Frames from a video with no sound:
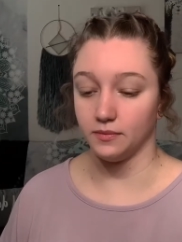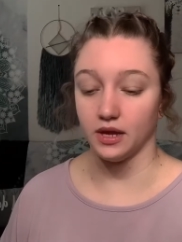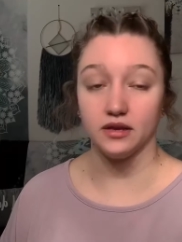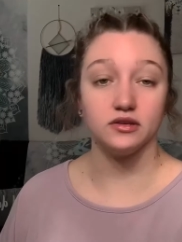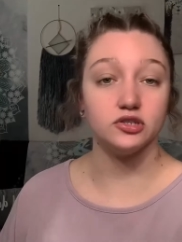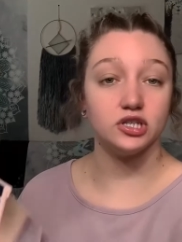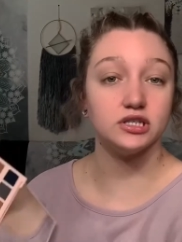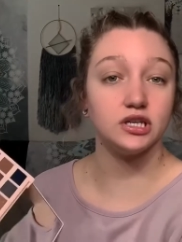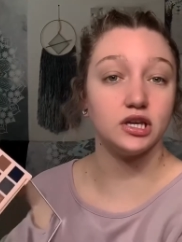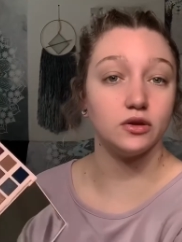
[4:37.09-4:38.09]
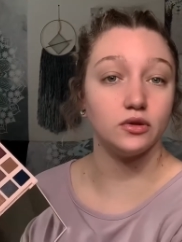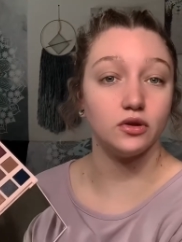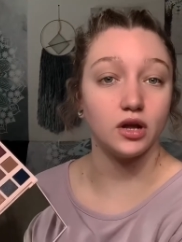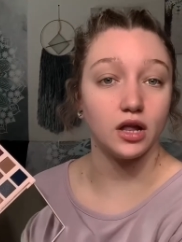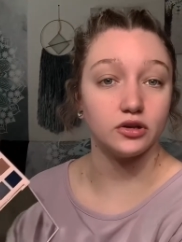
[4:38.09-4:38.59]
But she's a cute
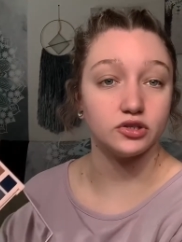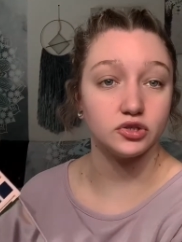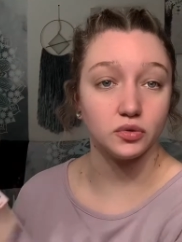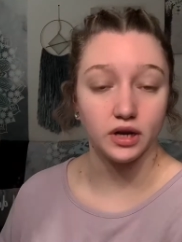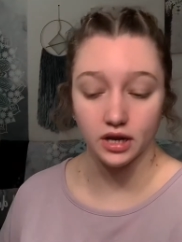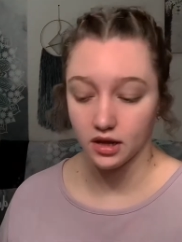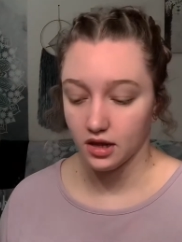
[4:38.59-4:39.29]
little color story.